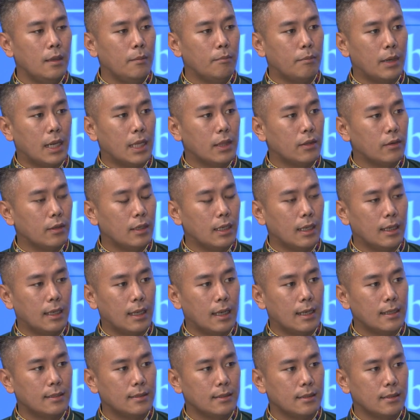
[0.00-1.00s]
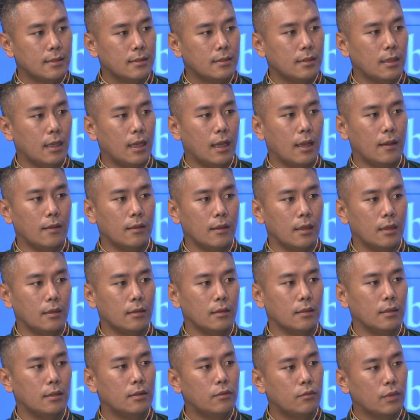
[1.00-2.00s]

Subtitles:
binary analysis and then